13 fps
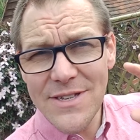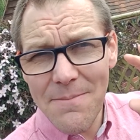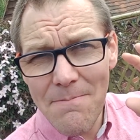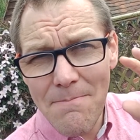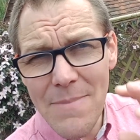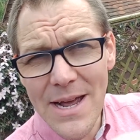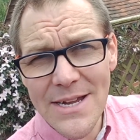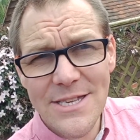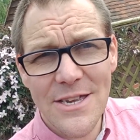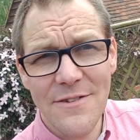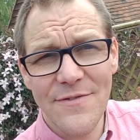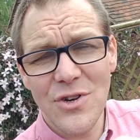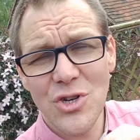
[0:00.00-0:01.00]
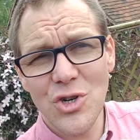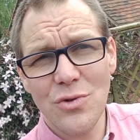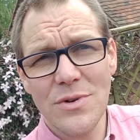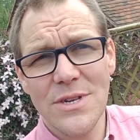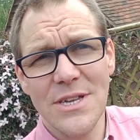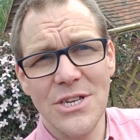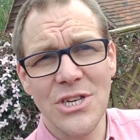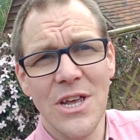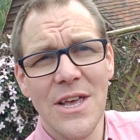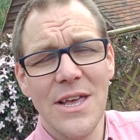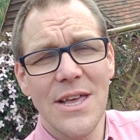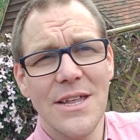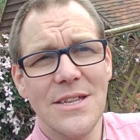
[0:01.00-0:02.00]
is a massive shortage
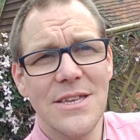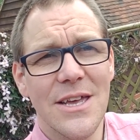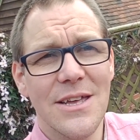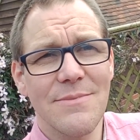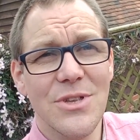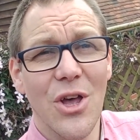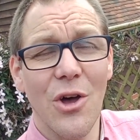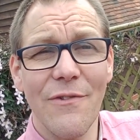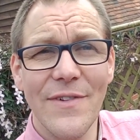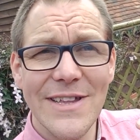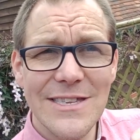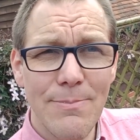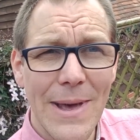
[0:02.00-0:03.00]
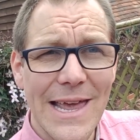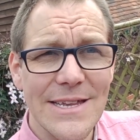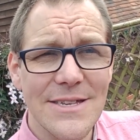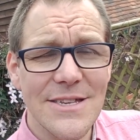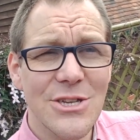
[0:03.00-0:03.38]
in terms of space.